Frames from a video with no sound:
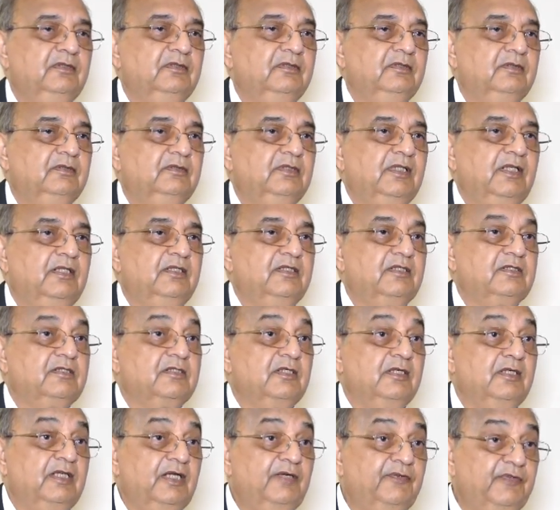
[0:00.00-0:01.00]
then it's a
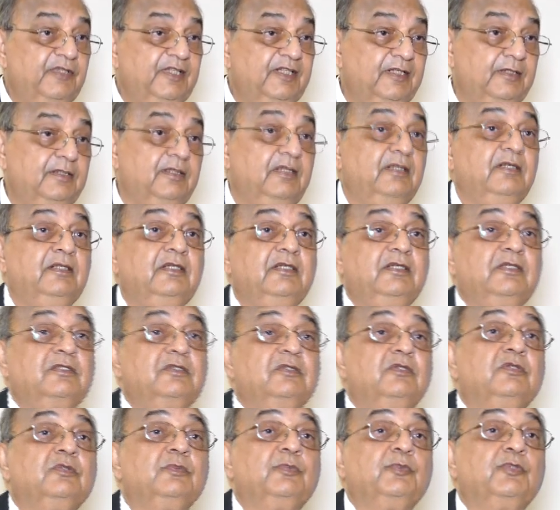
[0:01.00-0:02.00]
definite
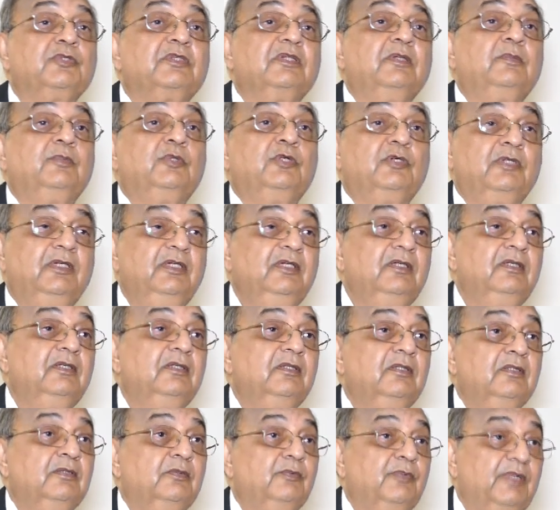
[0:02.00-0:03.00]
indication to put them on a
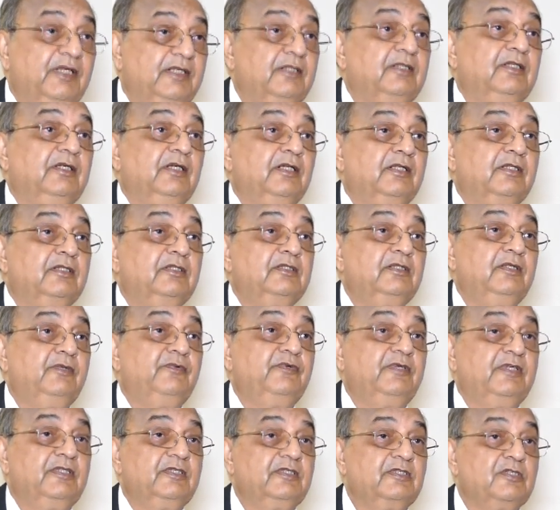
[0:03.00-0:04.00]
ventilator if
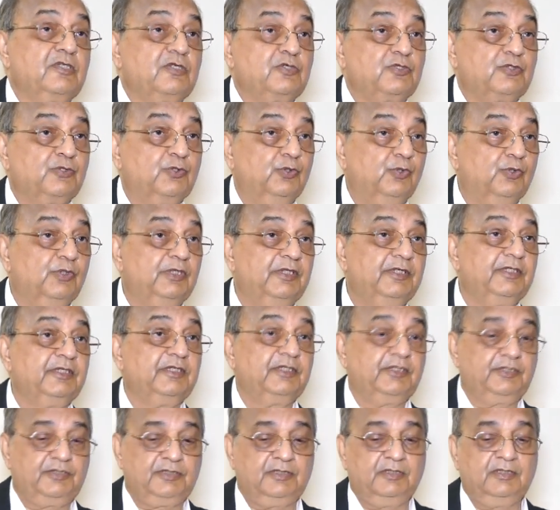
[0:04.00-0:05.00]
it is a sole
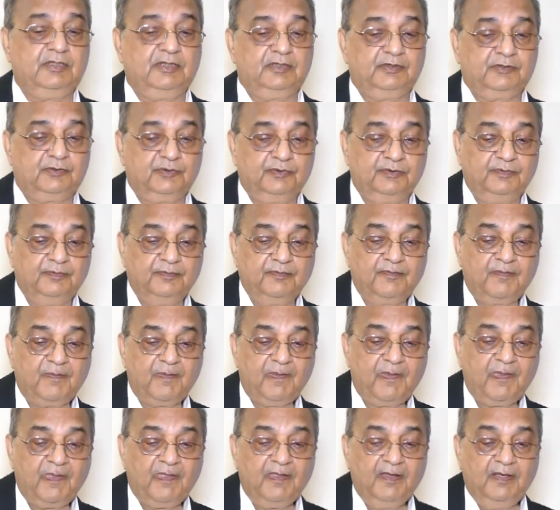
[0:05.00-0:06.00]
indication also.
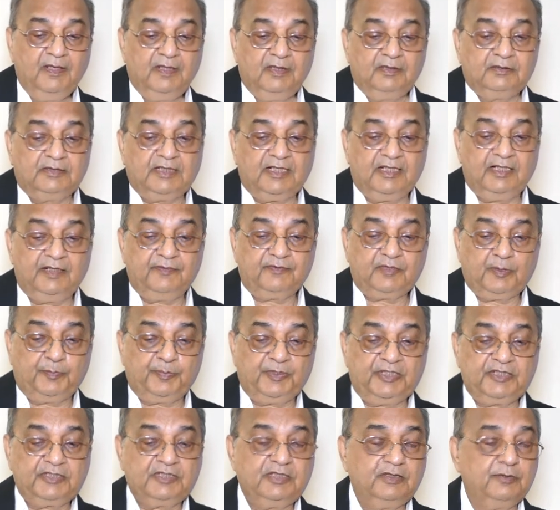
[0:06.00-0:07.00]
Then if the
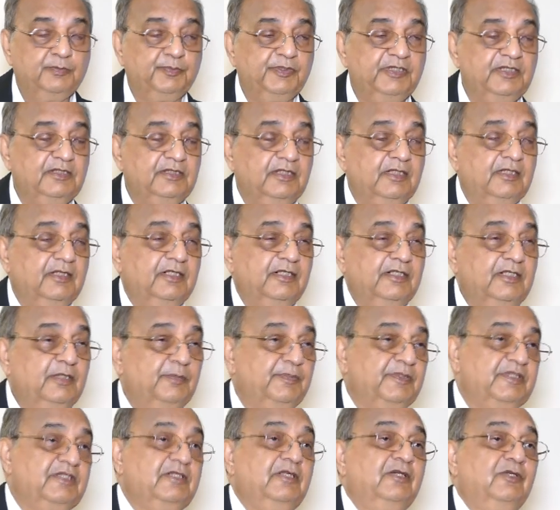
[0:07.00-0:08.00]
patient is breathing
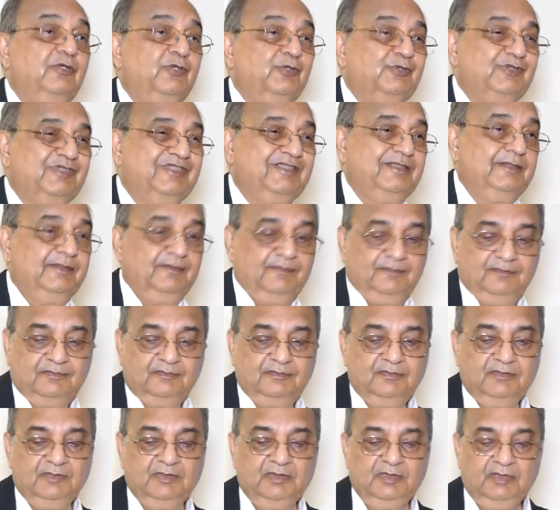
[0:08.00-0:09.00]
100% oxygen
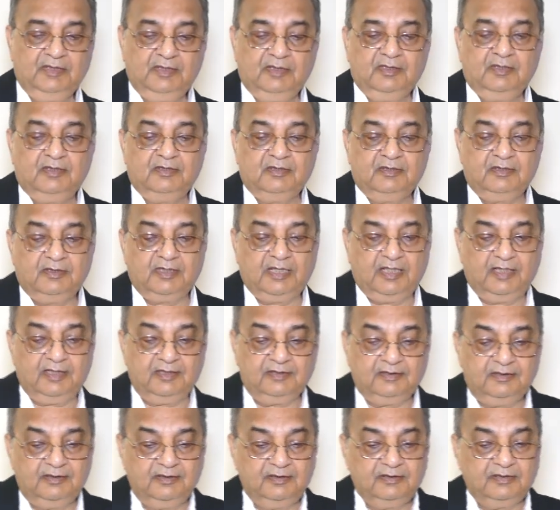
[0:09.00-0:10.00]

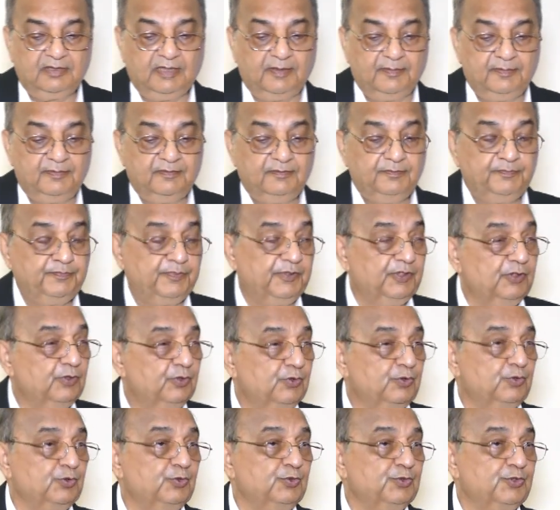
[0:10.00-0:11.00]
and the
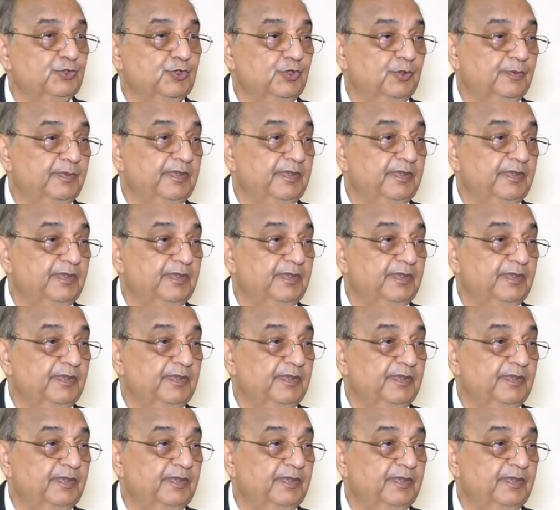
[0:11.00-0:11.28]
PO2 should be